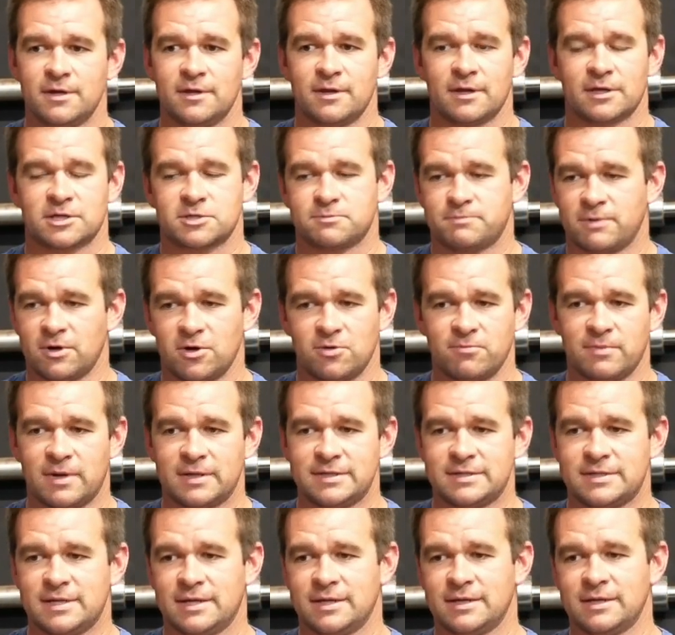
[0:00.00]

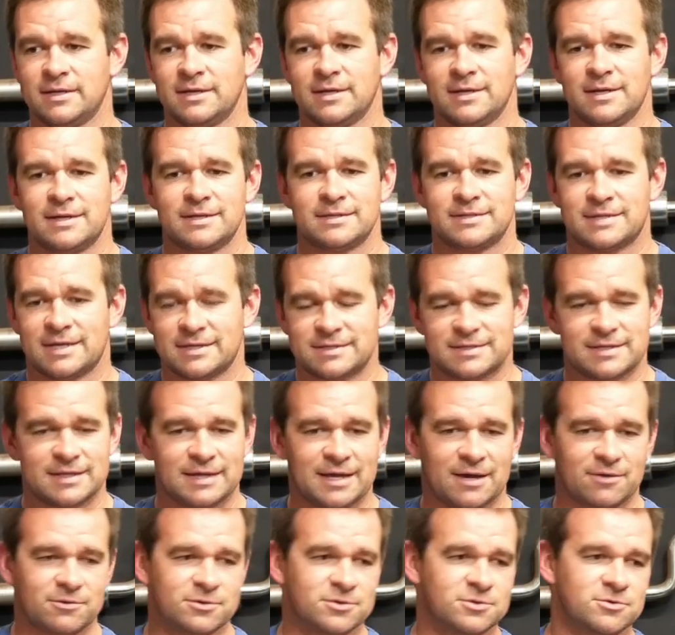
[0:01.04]
experimenting, testing
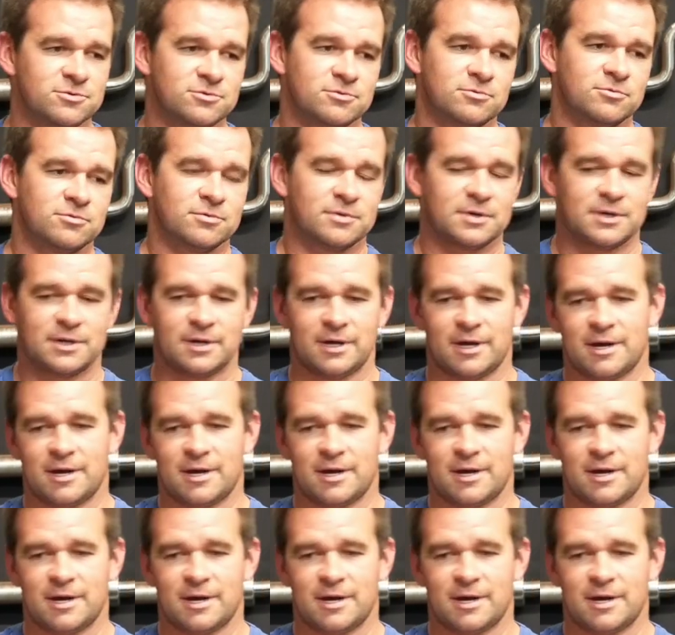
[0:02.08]
out new